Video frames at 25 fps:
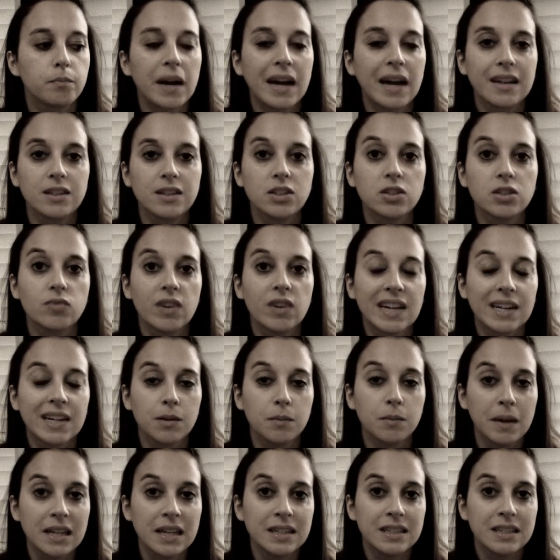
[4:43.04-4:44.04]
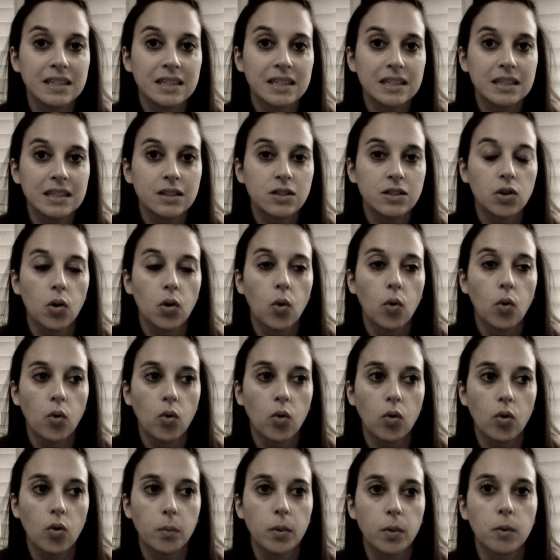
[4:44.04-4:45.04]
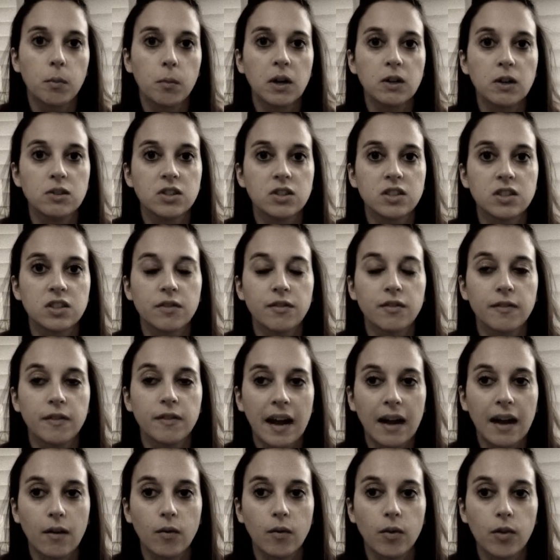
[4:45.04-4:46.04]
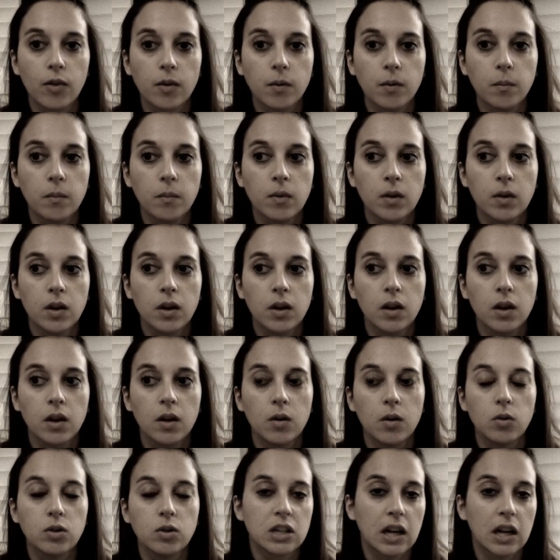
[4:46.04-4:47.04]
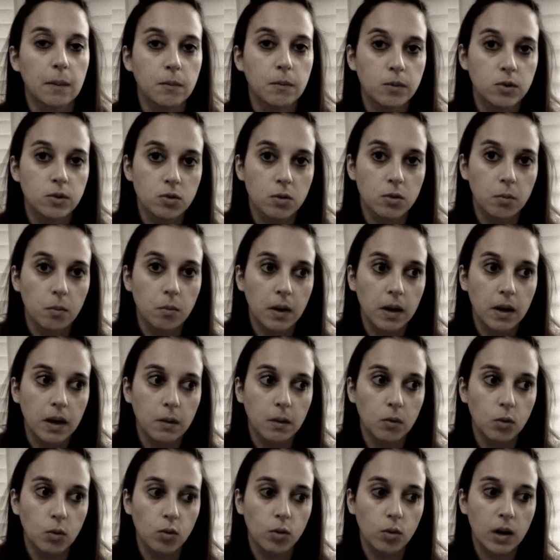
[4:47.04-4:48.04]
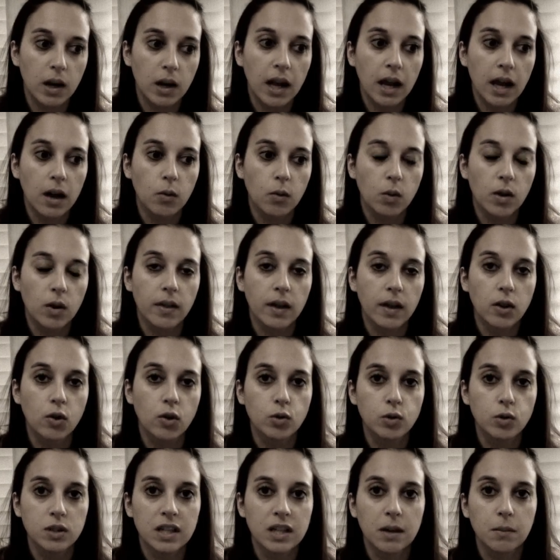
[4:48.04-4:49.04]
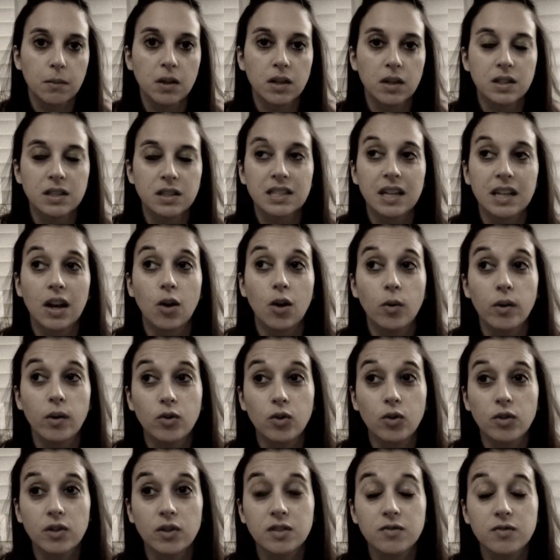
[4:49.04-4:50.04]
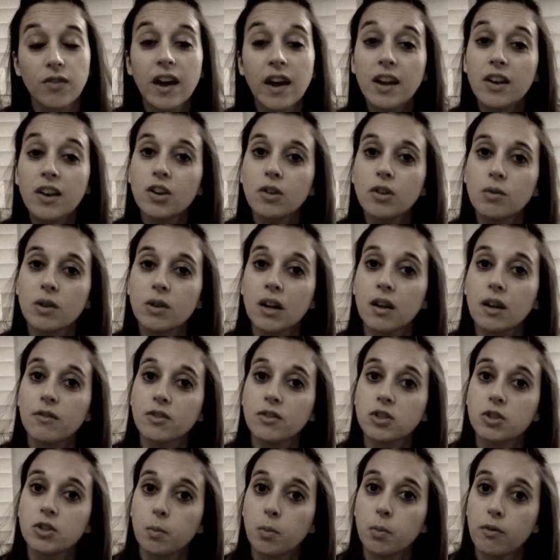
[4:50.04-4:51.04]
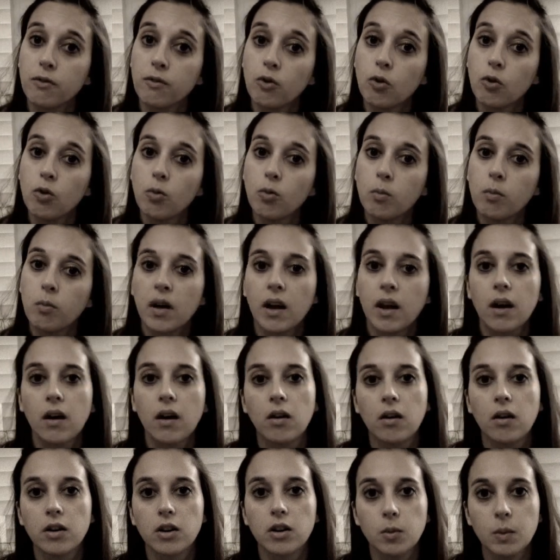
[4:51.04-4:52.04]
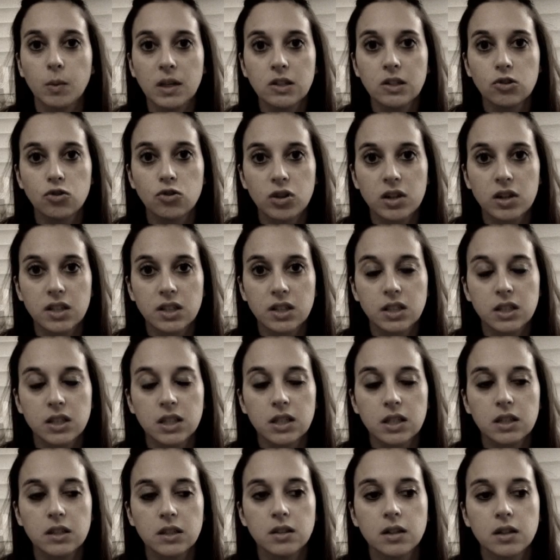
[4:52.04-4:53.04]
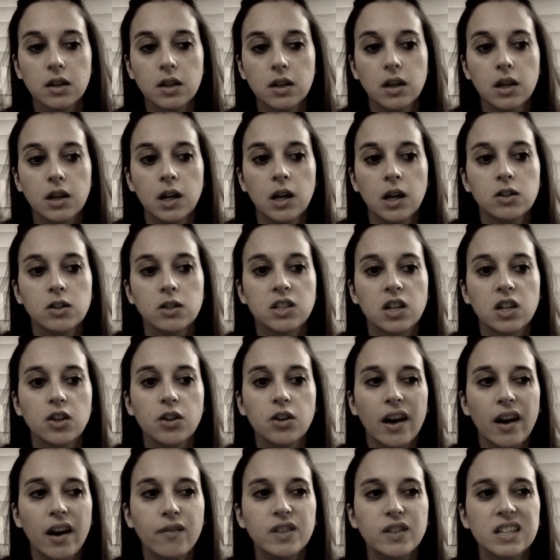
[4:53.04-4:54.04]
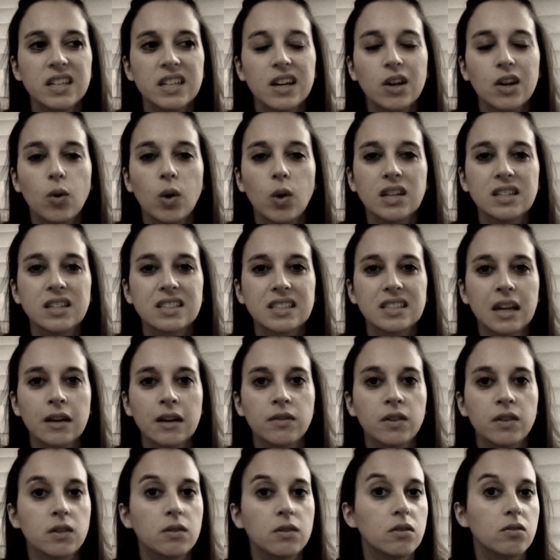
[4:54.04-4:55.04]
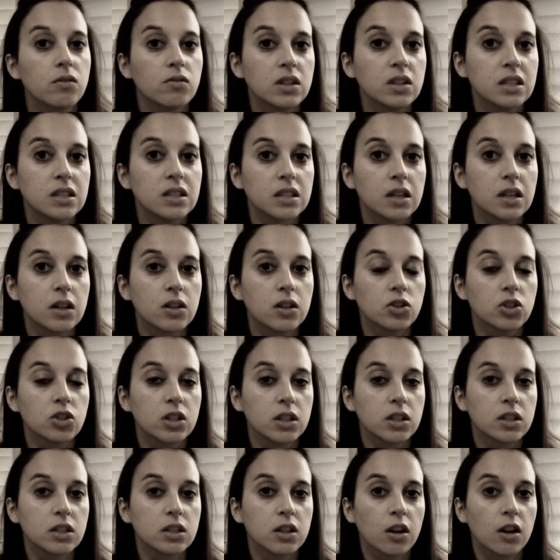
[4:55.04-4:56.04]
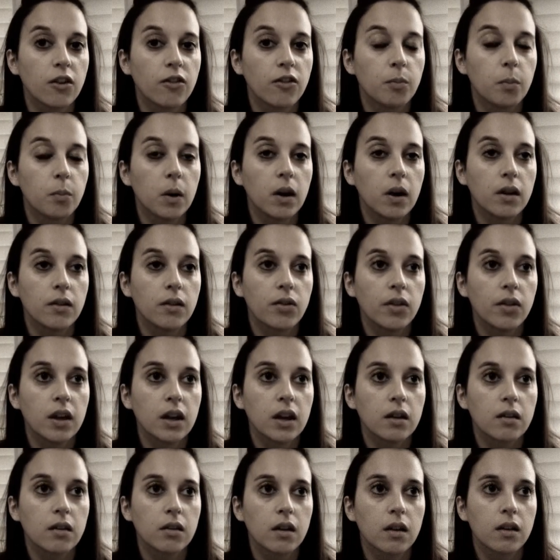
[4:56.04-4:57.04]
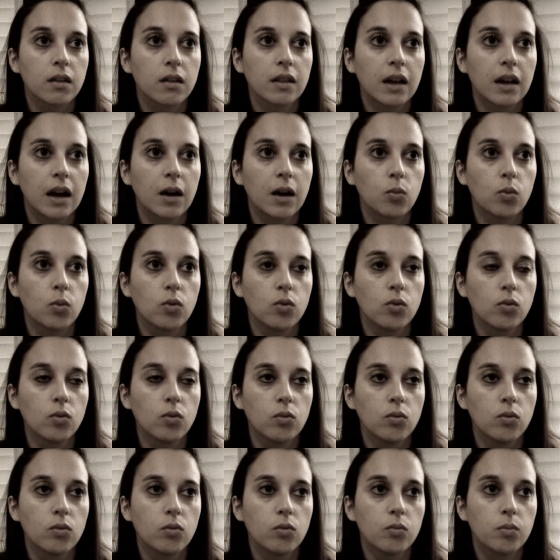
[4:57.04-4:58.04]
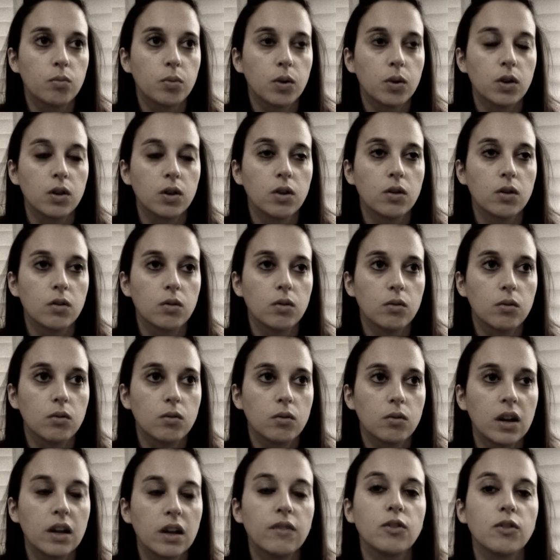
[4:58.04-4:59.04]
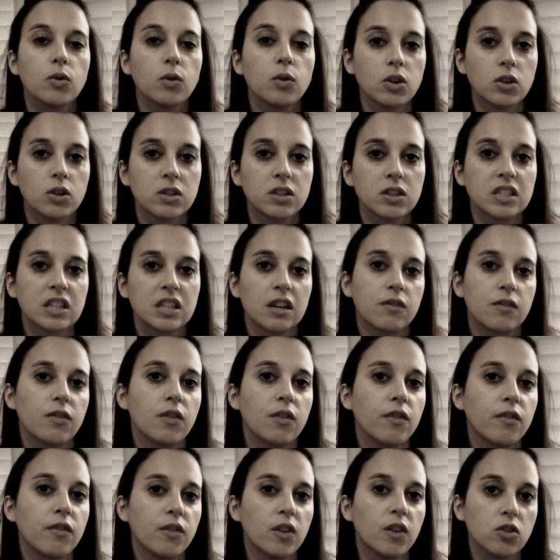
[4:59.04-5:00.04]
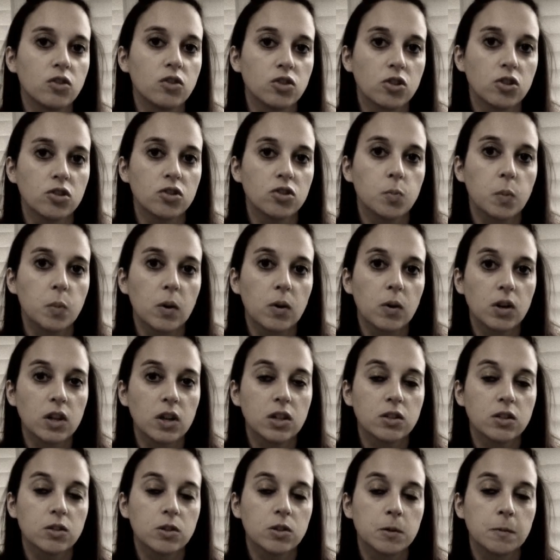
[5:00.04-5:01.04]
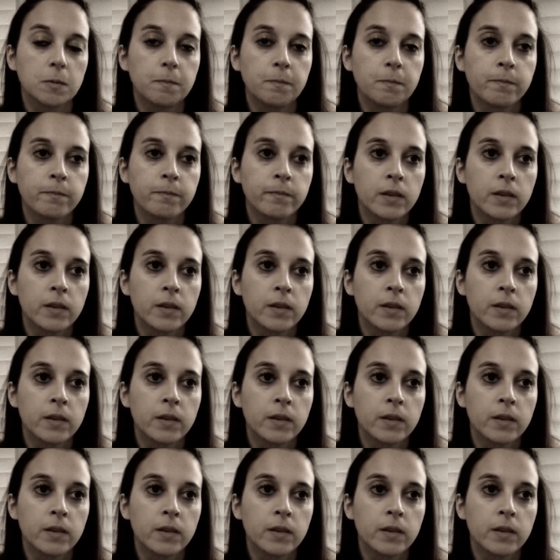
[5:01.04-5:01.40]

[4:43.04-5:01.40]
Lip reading: bands are recommended, or promoters have found them, which happens with me more now, where they contact me and say, oh, we've got this venue, we'd love you to perform there, are you interested? So you have to get quite savvy with researching stuff, but I think that will leave you in good stead for the future, to be honest.